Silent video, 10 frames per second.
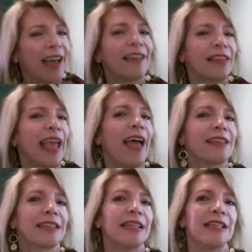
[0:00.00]

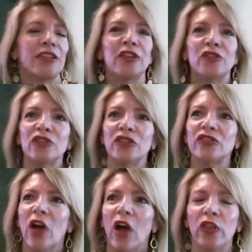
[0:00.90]
yes, and it's
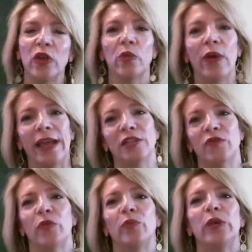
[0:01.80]
just other ways
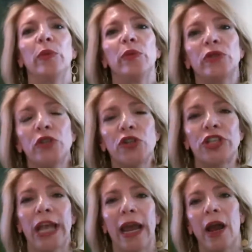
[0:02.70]
for people to
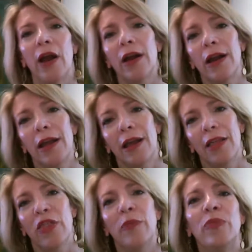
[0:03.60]
share
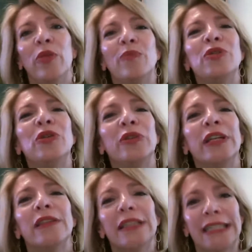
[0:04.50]
the beauty
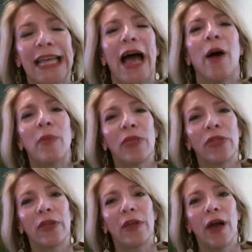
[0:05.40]
and the depth
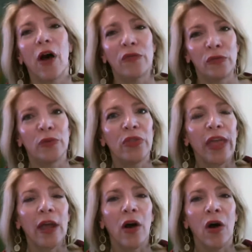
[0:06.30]
of who
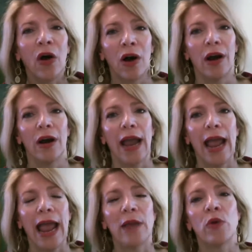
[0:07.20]
they are.
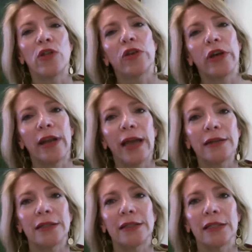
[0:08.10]
And when you're
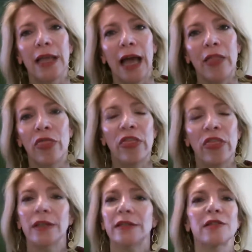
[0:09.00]
connected to that, then
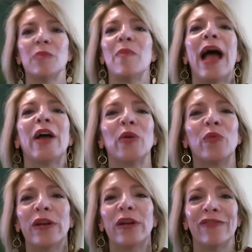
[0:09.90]
it doesn't matter
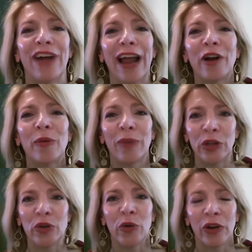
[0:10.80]
what
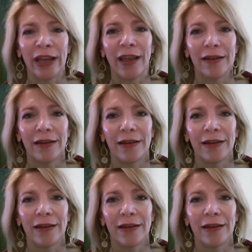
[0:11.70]
environment you're in.